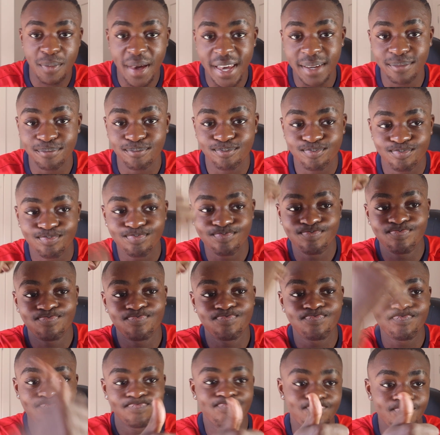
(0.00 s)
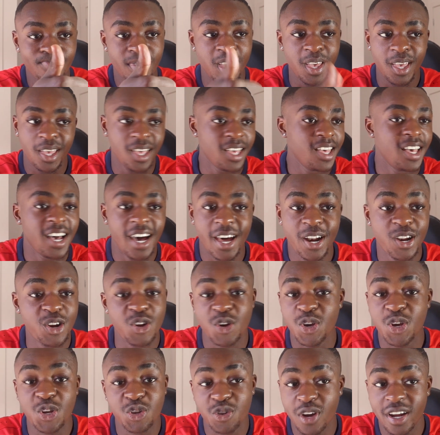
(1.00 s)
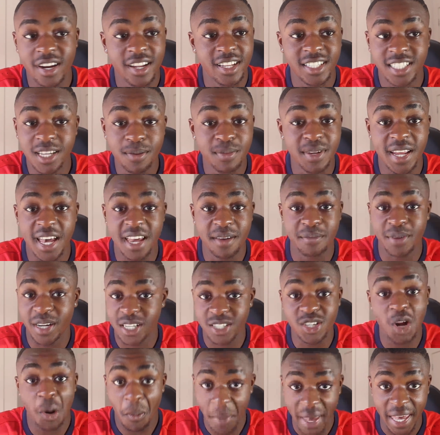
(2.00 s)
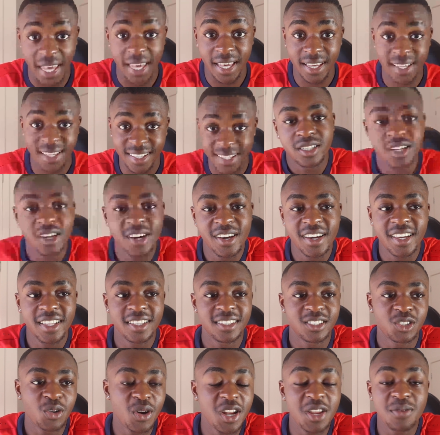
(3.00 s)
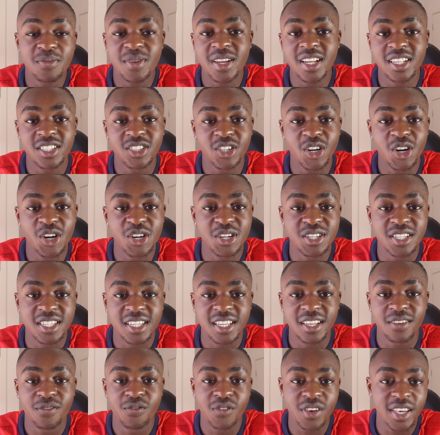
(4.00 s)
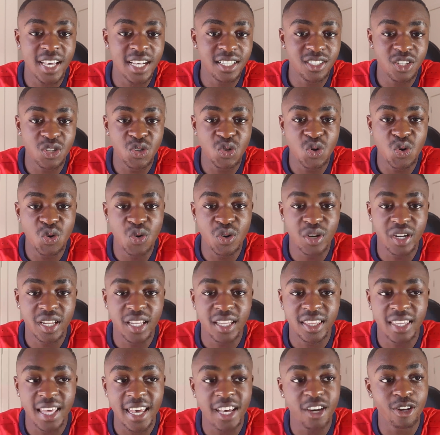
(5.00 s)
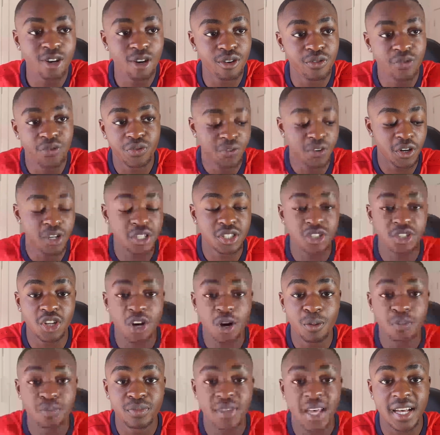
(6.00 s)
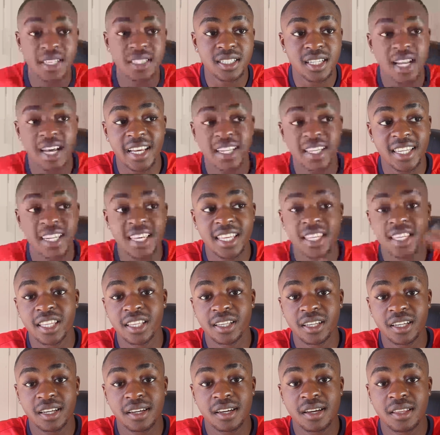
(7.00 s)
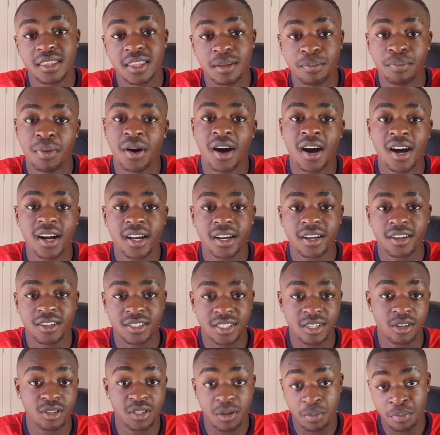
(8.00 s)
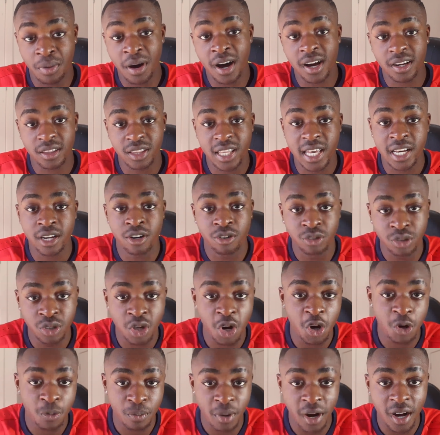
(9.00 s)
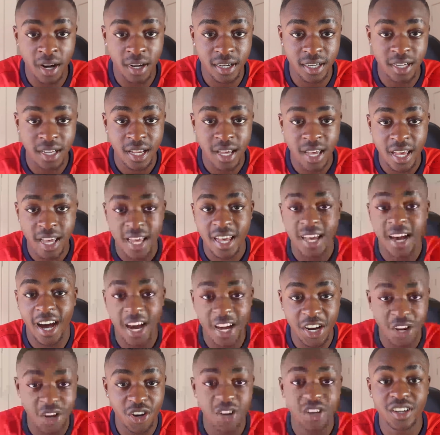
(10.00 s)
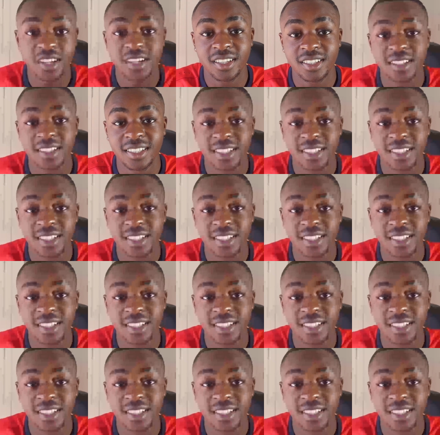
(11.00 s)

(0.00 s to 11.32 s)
mate. I don't know who you're trying to intimidate, but it's not me. So 20 minutes goes, we get to Norwood. They get off first stop, that's like near the park, because there was a park there called Coke Park. I know.